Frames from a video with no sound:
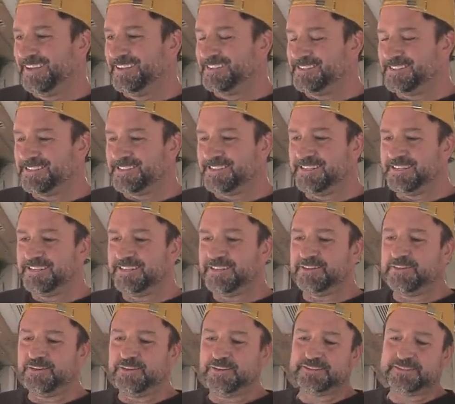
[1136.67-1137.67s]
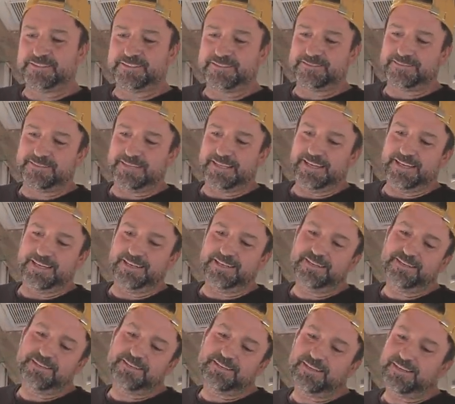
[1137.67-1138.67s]
she cooks
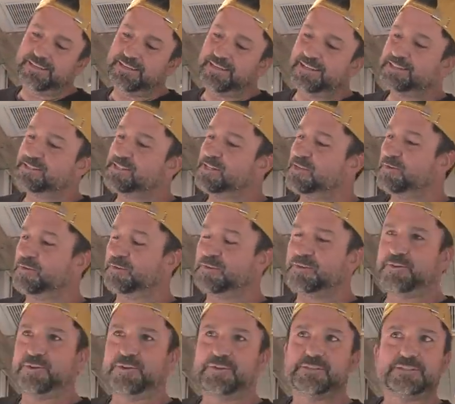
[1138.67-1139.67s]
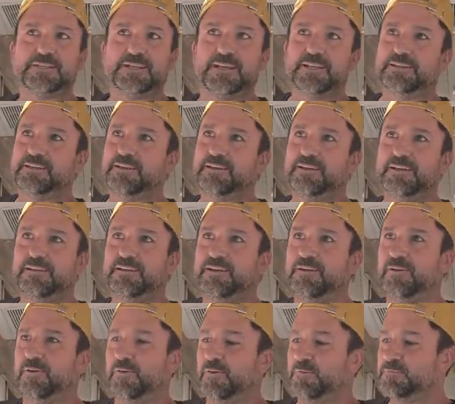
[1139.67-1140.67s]
anything that she cooks at the
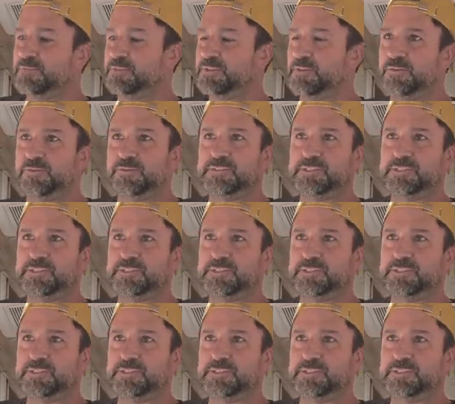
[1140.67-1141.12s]
home too.